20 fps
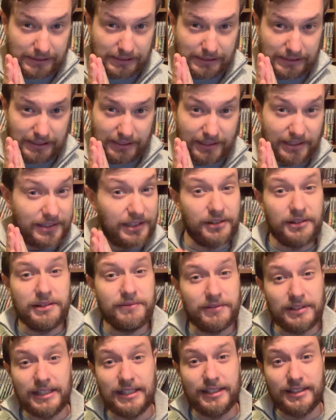it is only
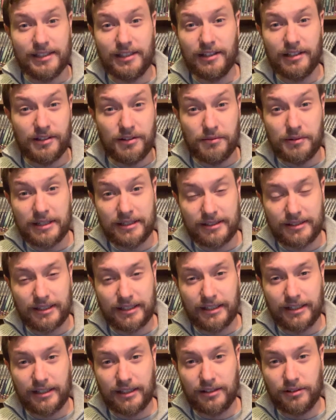released in the
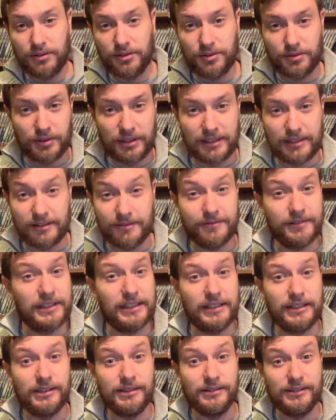USA and Australia
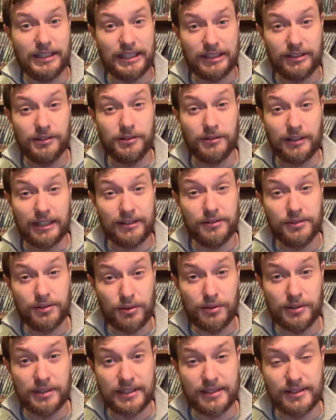via Underground
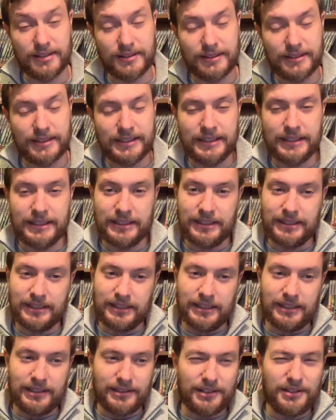Toys.
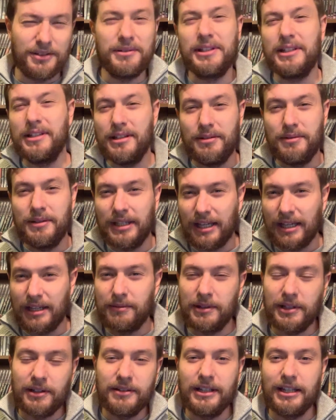So in the UK
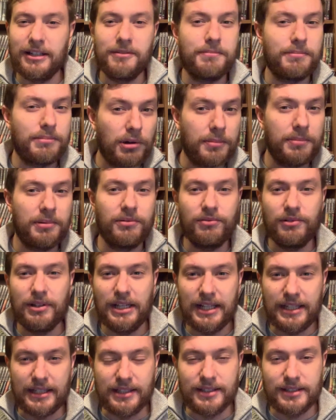we don't get a proper
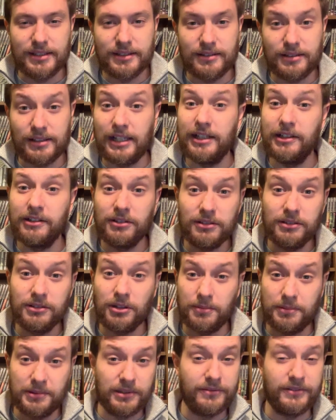release. I got a
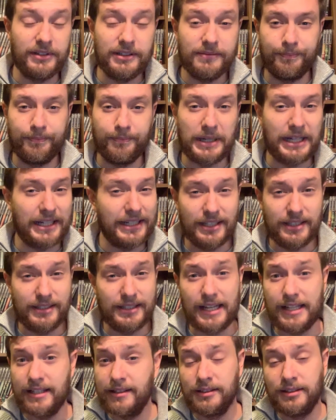copy of it back in the
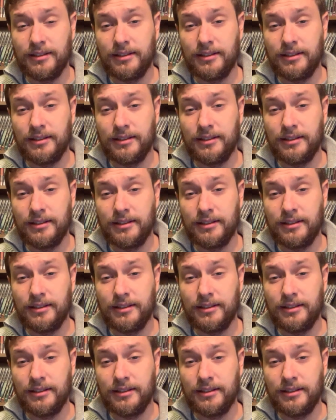day